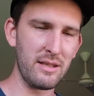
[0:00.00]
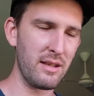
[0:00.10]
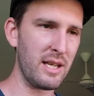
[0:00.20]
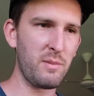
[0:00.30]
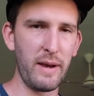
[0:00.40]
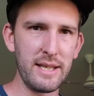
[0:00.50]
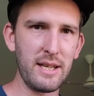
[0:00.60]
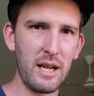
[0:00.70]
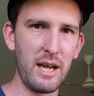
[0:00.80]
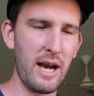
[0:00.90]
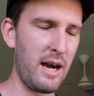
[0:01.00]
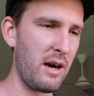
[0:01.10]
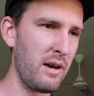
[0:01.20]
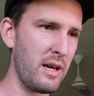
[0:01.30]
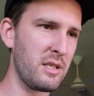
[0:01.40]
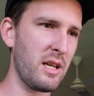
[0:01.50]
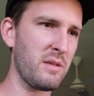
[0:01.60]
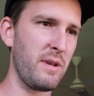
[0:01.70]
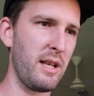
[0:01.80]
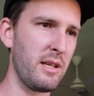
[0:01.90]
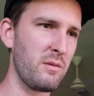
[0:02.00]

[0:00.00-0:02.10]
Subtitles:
So that's basically how adjustment layers